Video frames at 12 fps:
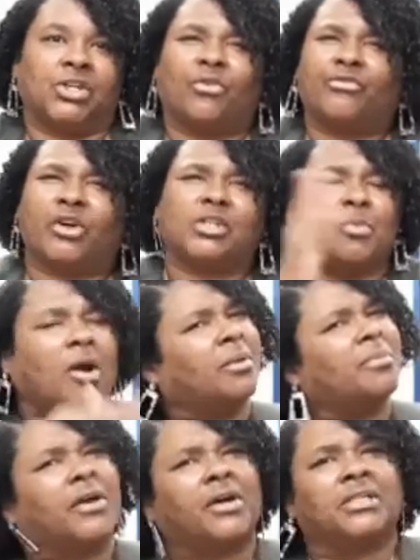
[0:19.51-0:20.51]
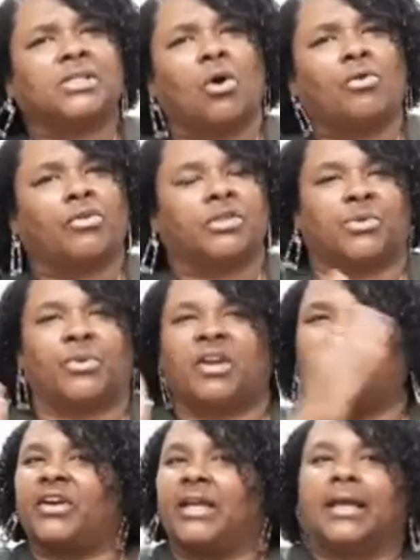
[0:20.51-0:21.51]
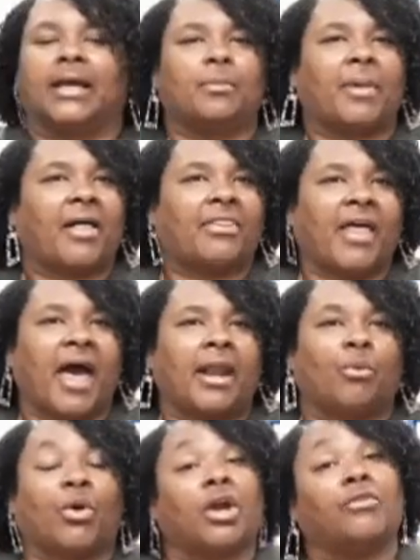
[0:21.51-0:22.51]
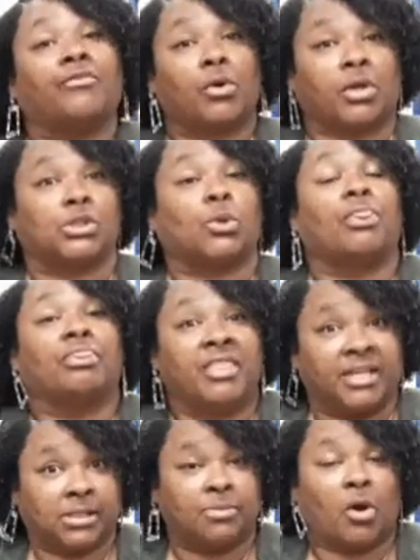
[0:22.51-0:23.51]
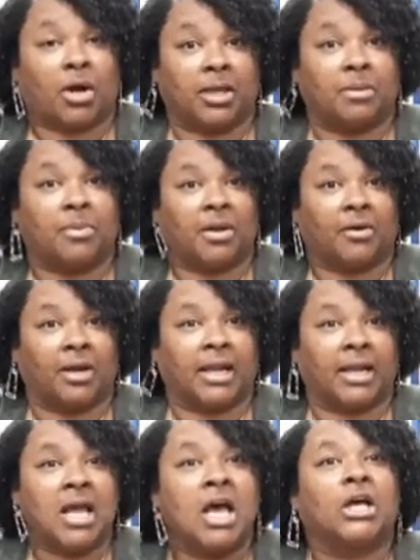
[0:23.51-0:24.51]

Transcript: You know, first marking period's over, so we're gonna forget about that and we're gonna focus on this marking period.